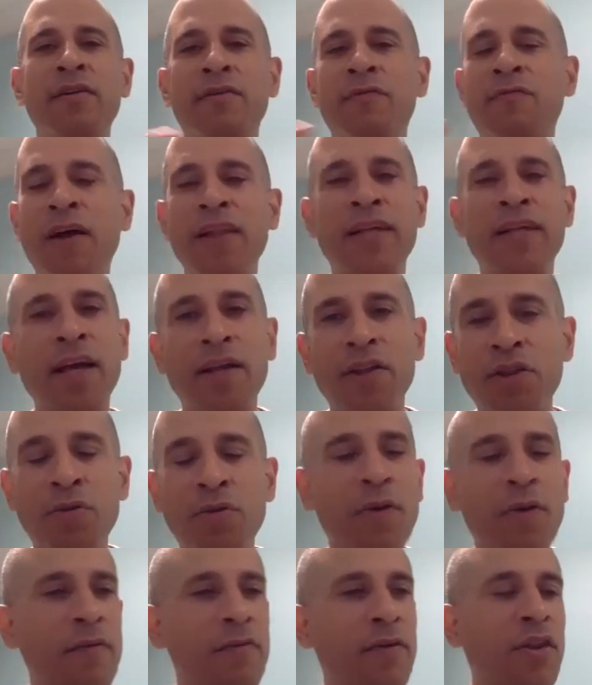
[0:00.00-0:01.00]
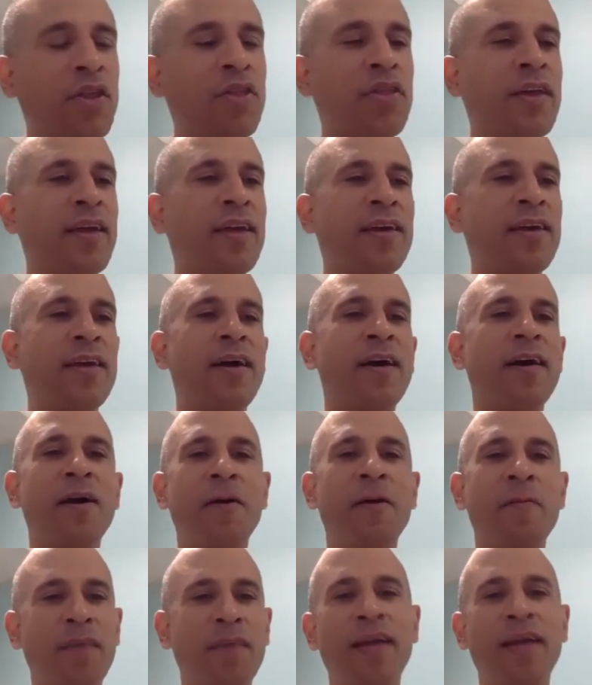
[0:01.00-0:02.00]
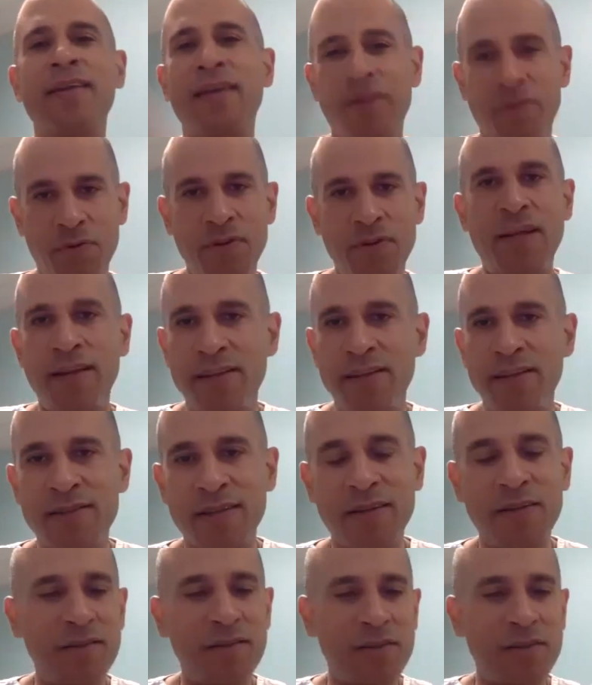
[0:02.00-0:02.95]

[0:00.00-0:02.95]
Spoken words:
finally got through everything, and he's